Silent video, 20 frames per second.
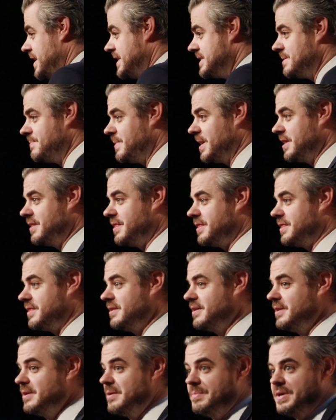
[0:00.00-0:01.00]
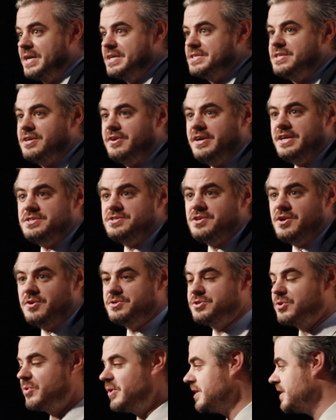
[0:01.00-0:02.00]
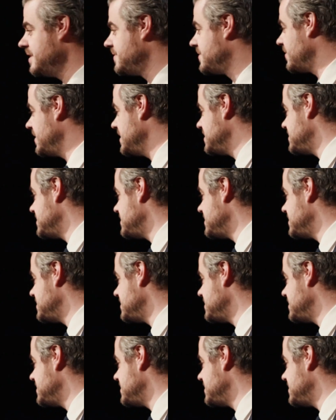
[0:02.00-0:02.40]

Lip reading: days a month because there is no toilet, there